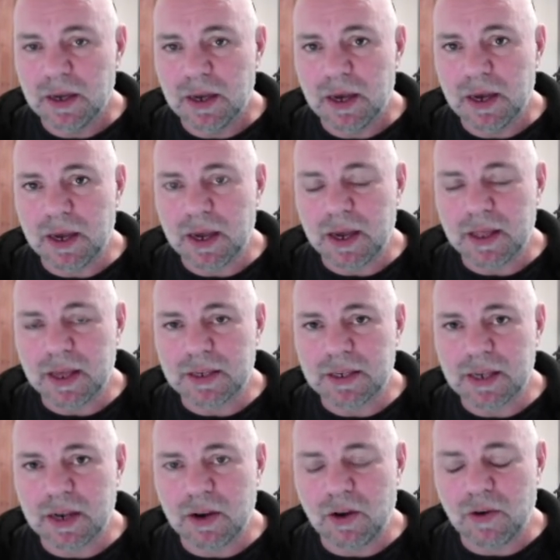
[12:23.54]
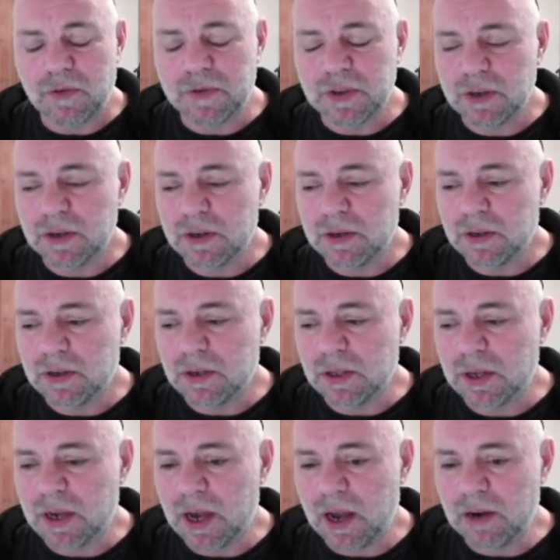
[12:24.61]
get that sent off to
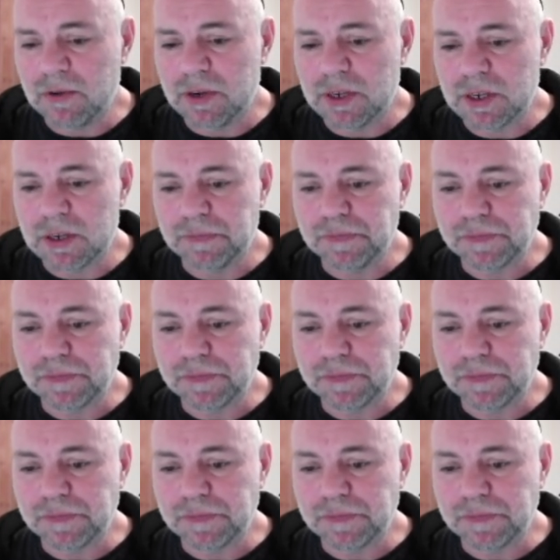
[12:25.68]
the colorist.